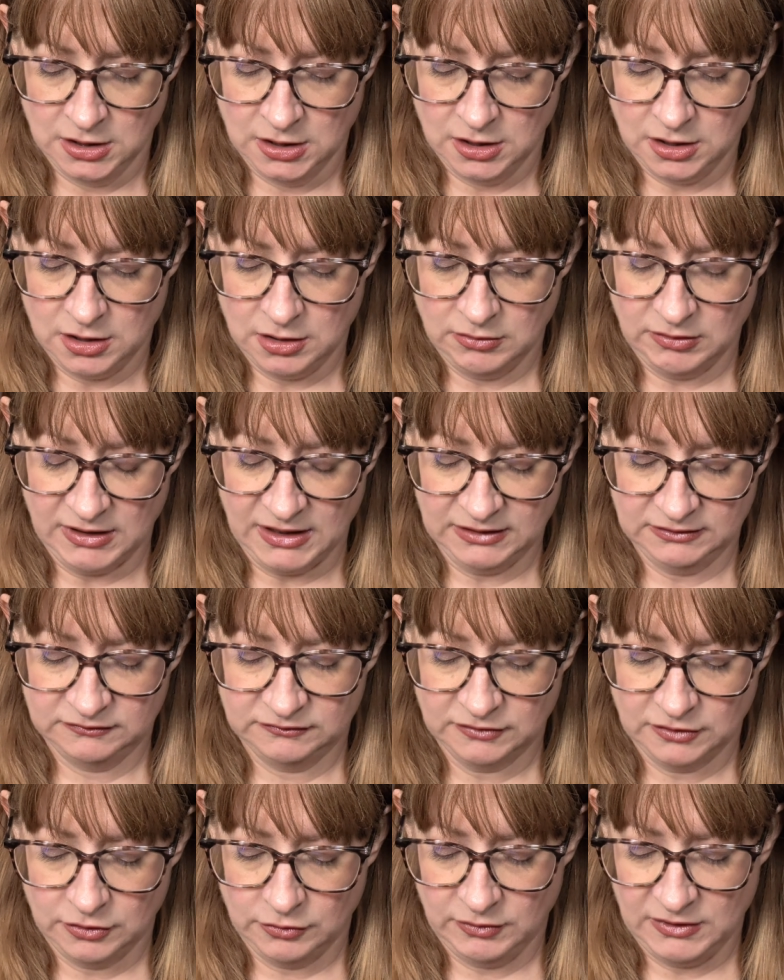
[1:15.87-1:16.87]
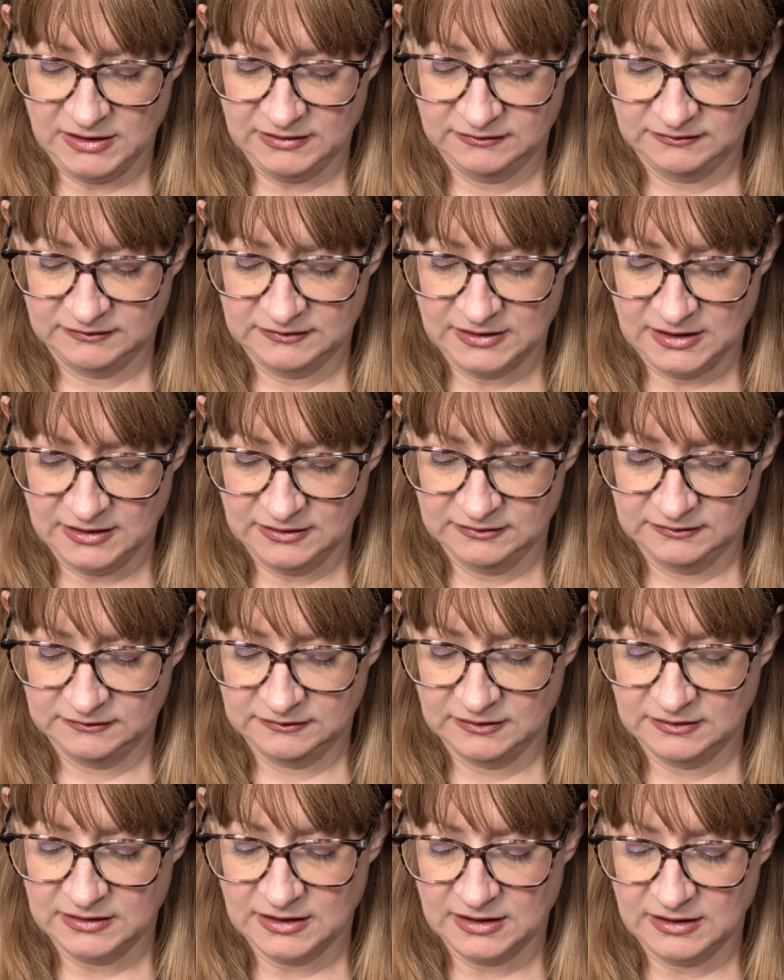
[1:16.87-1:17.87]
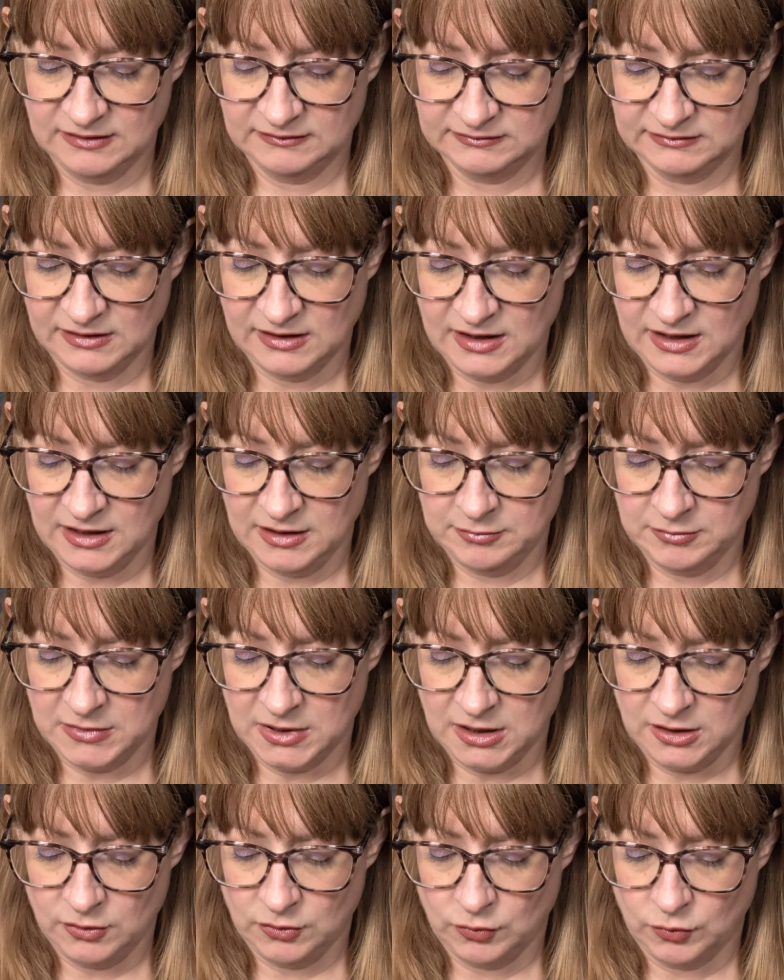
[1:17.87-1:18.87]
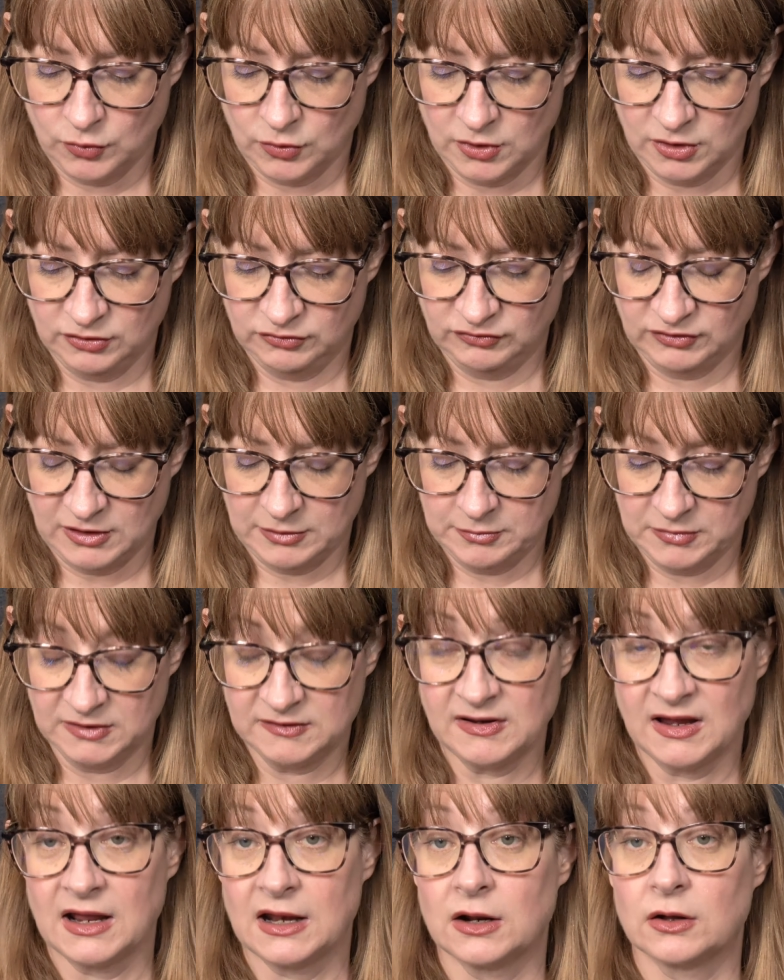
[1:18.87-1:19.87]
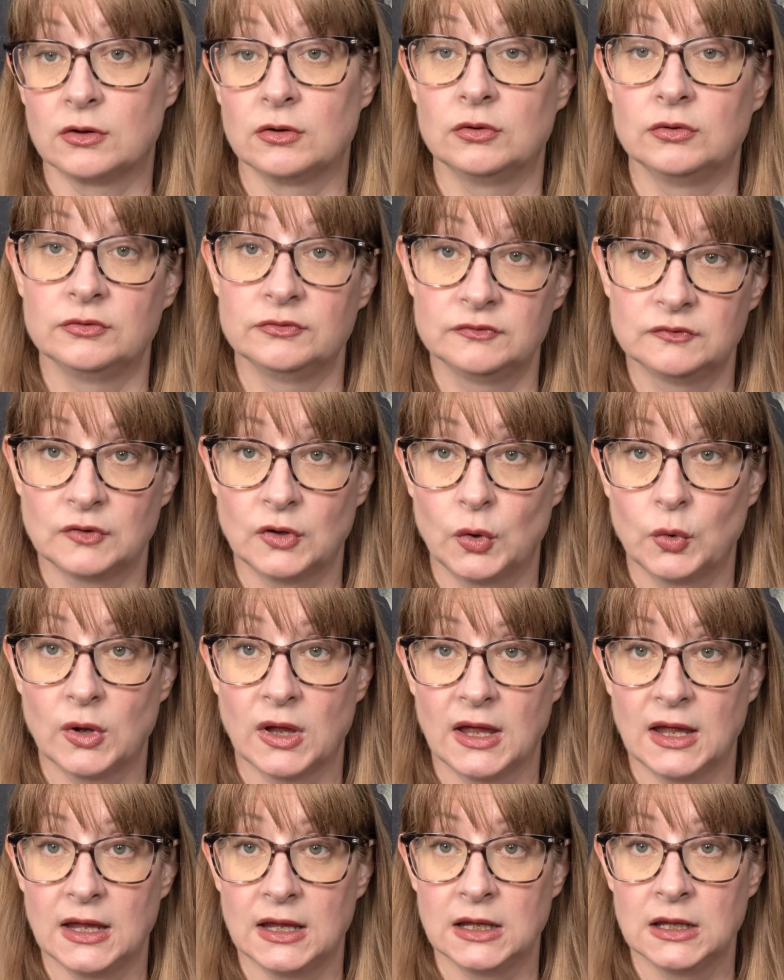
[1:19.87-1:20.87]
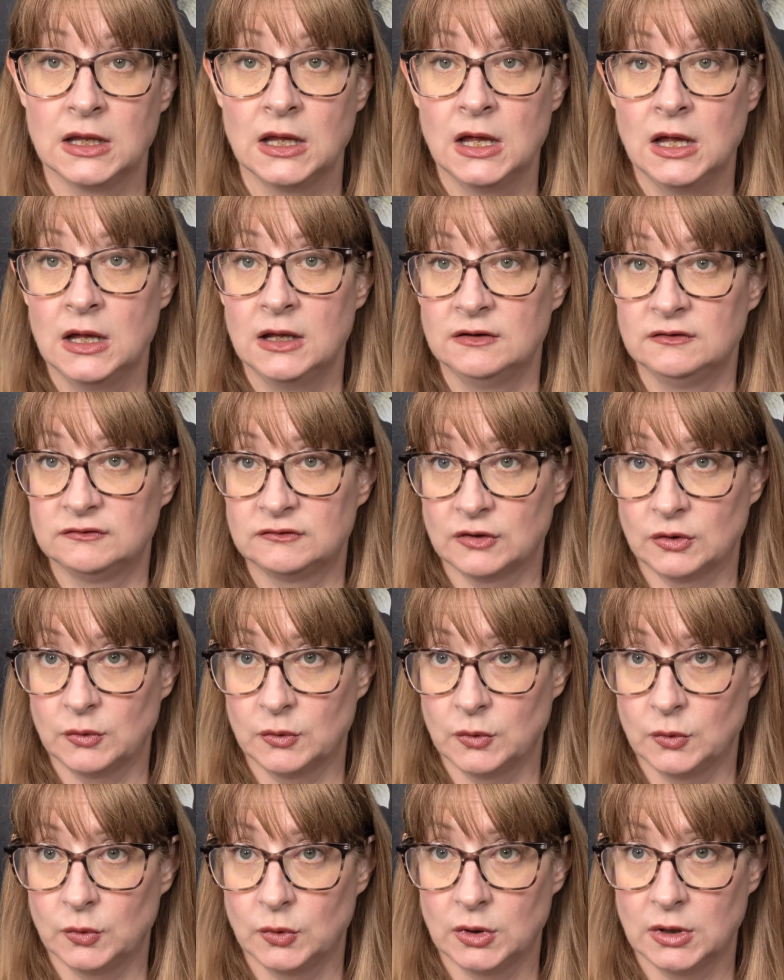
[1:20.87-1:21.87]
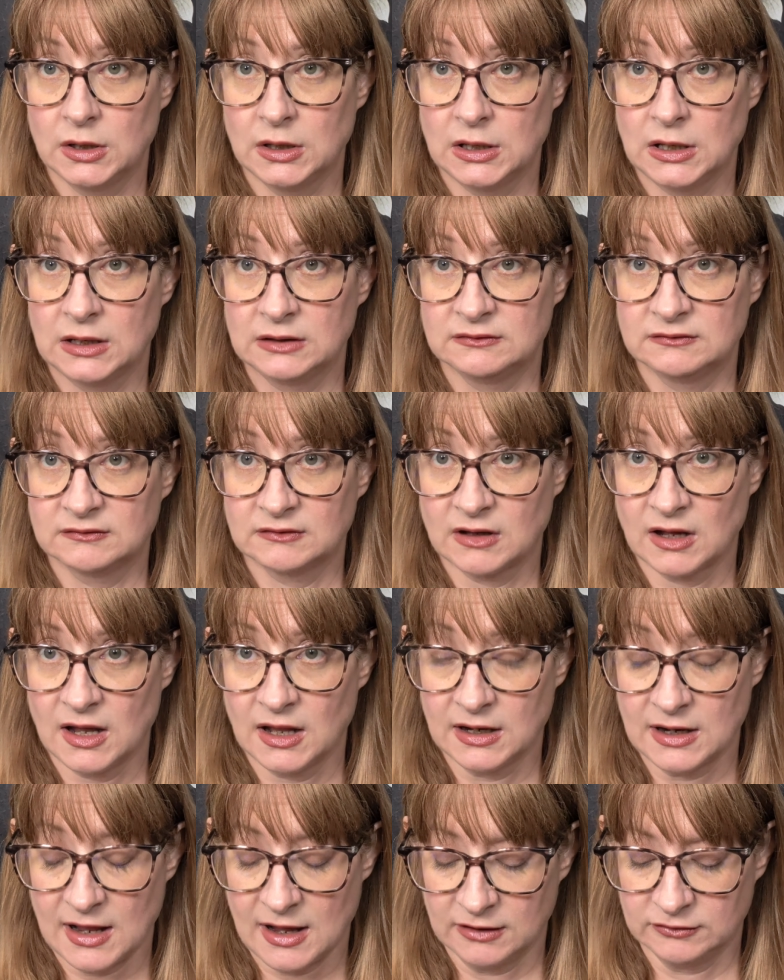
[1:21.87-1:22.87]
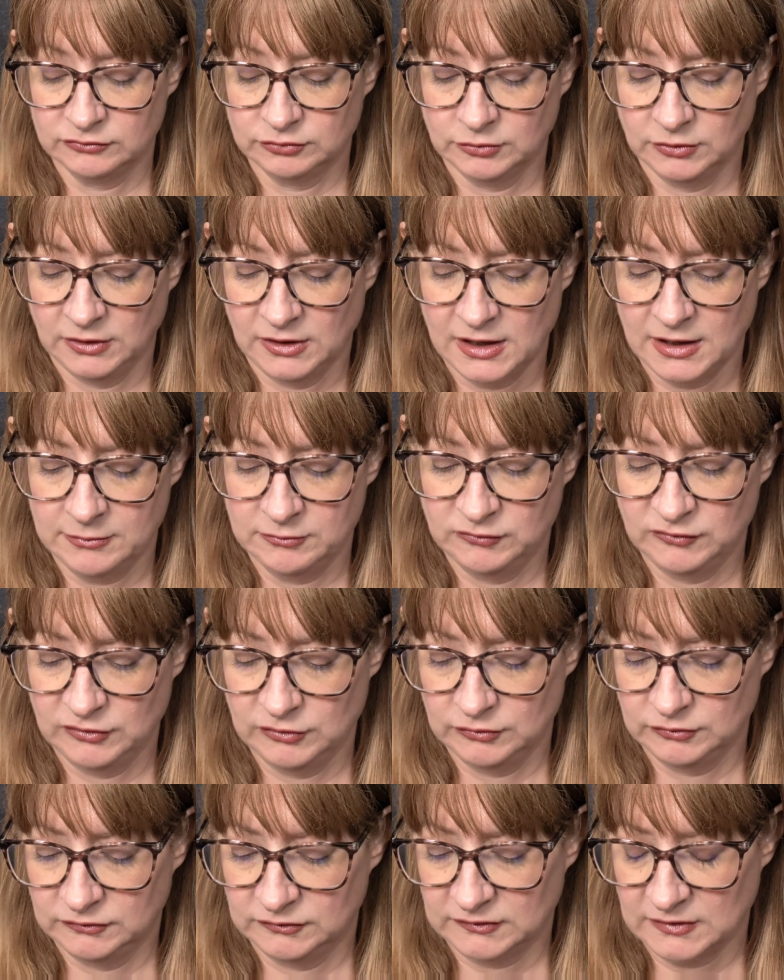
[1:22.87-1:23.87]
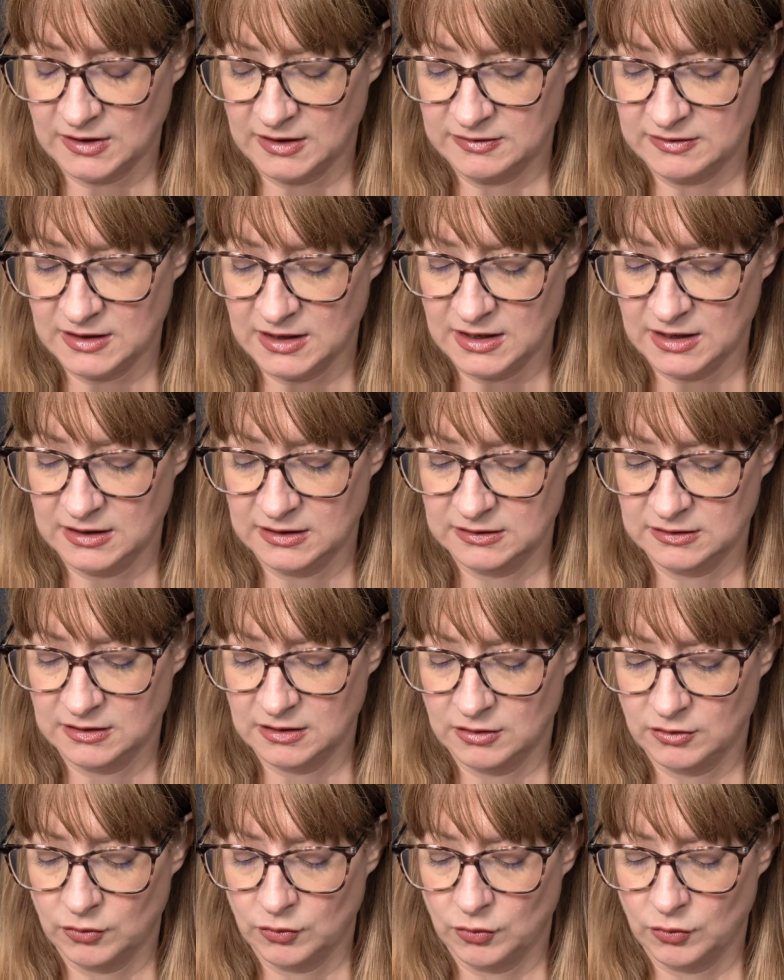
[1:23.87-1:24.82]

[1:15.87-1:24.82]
All right, so it says that it's lime, orange, and botanicals. Okay, so it's got actual lime juice and then